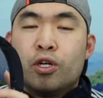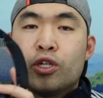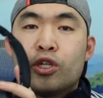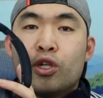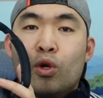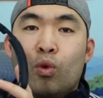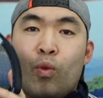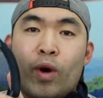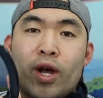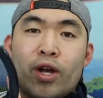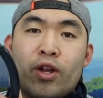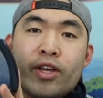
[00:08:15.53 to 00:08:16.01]
So
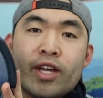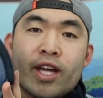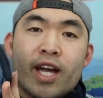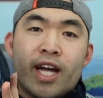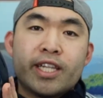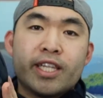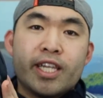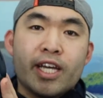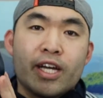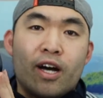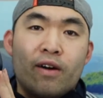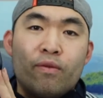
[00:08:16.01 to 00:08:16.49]
whether you
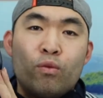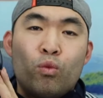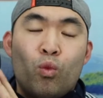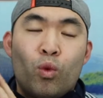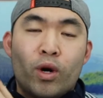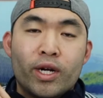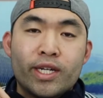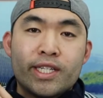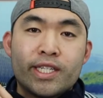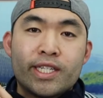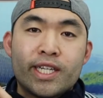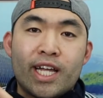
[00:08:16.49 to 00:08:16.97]
guys take off
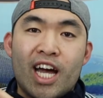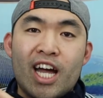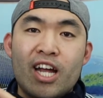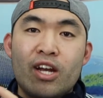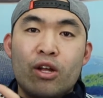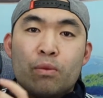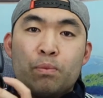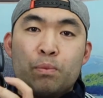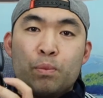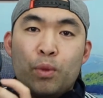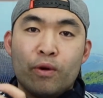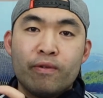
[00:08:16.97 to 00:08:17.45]
one side
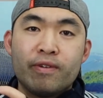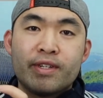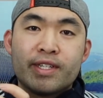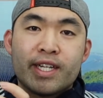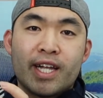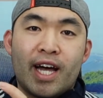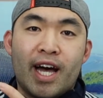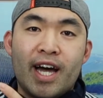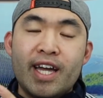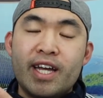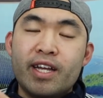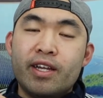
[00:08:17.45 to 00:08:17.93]
or both
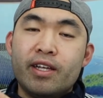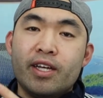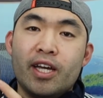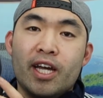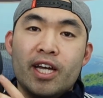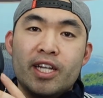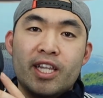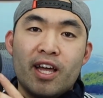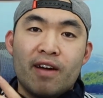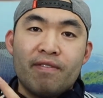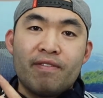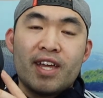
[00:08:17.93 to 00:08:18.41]
side,
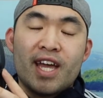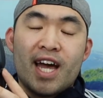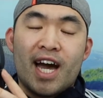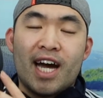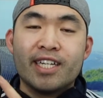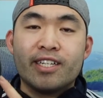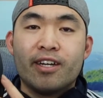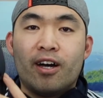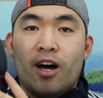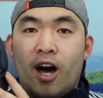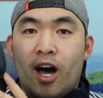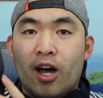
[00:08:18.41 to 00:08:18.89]
it definitely
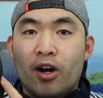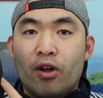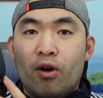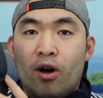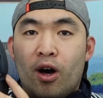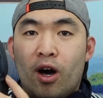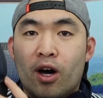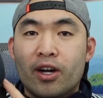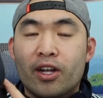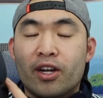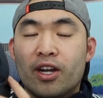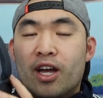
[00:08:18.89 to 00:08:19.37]
has an auto
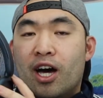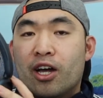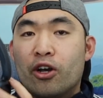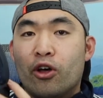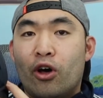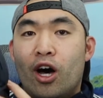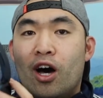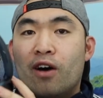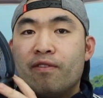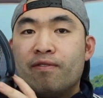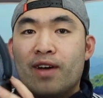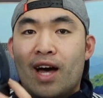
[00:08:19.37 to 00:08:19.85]
on and auto
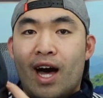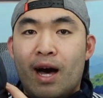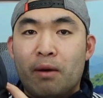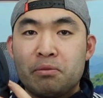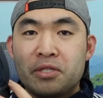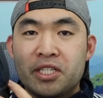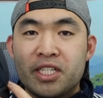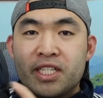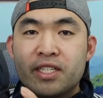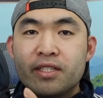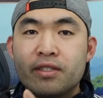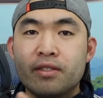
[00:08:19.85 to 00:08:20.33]
off
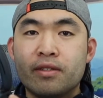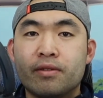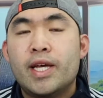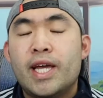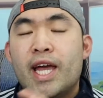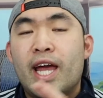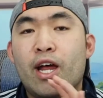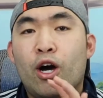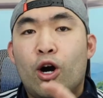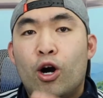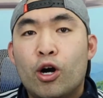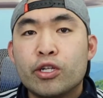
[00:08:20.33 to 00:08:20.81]
option.
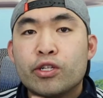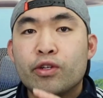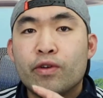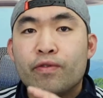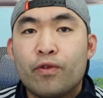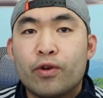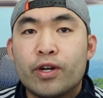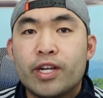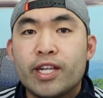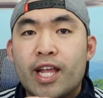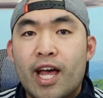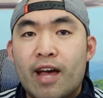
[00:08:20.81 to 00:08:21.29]
And also
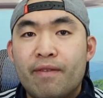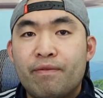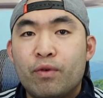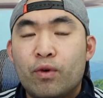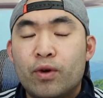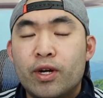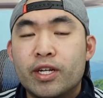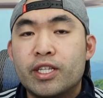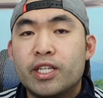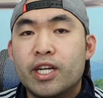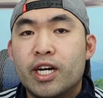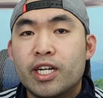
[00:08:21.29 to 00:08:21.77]
for this
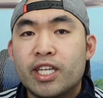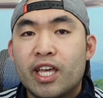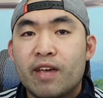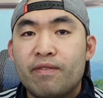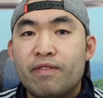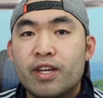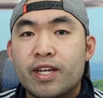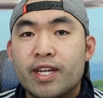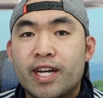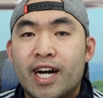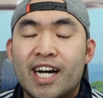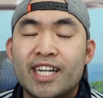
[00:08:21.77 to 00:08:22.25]
headphone, it does give
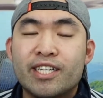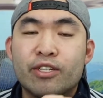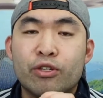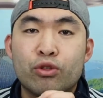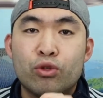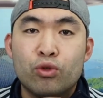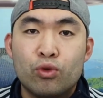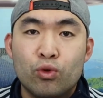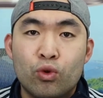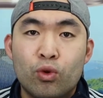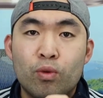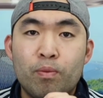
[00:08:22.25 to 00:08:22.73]
you guys a
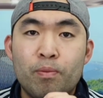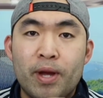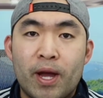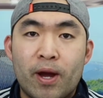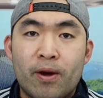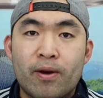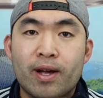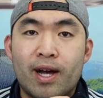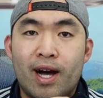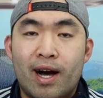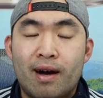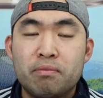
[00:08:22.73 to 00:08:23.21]
dual
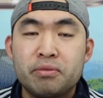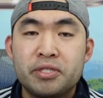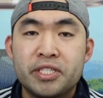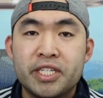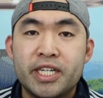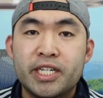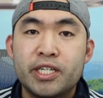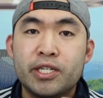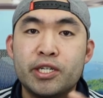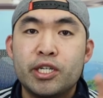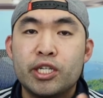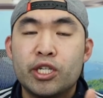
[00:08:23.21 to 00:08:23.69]
pairing
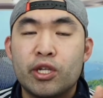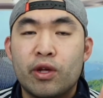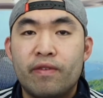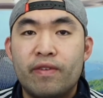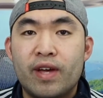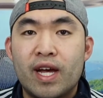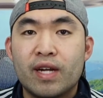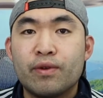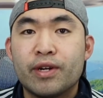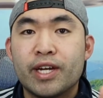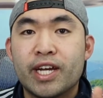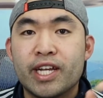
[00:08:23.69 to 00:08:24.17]
option. So if you
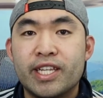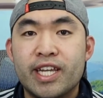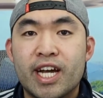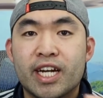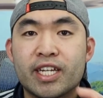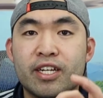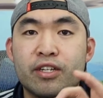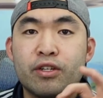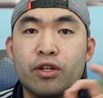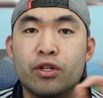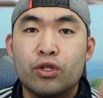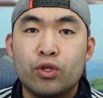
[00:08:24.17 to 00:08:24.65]
guys want to
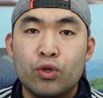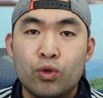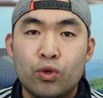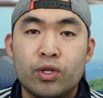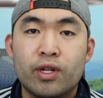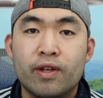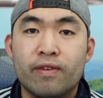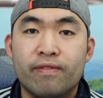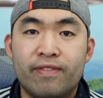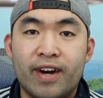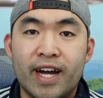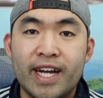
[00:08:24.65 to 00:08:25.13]
connect it to two
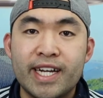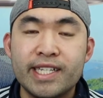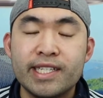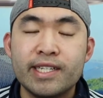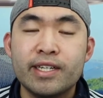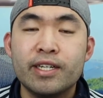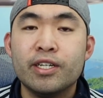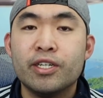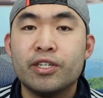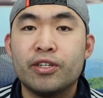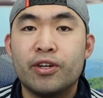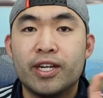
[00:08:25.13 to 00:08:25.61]
device,
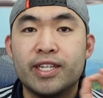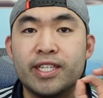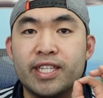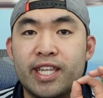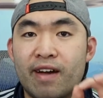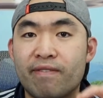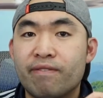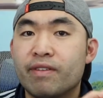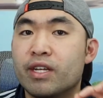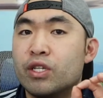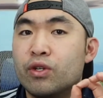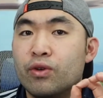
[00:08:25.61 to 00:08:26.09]
you can
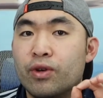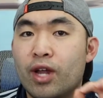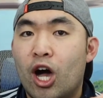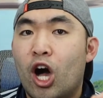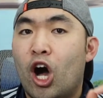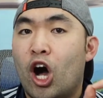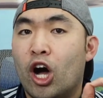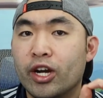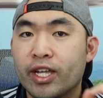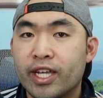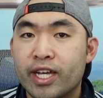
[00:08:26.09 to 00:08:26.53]
definitely do that on